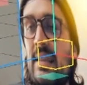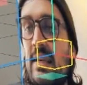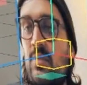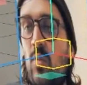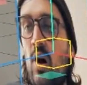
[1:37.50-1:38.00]

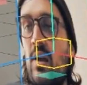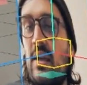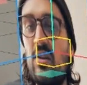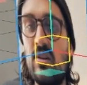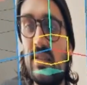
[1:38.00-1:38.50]
leaks block
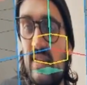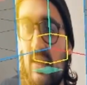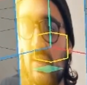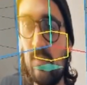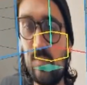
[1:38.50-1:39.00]
in your
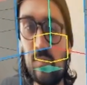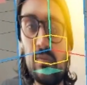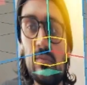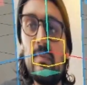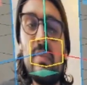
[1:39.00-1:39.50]
scene
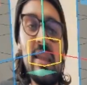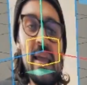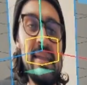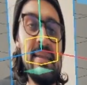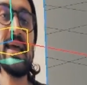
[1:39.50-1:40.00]
and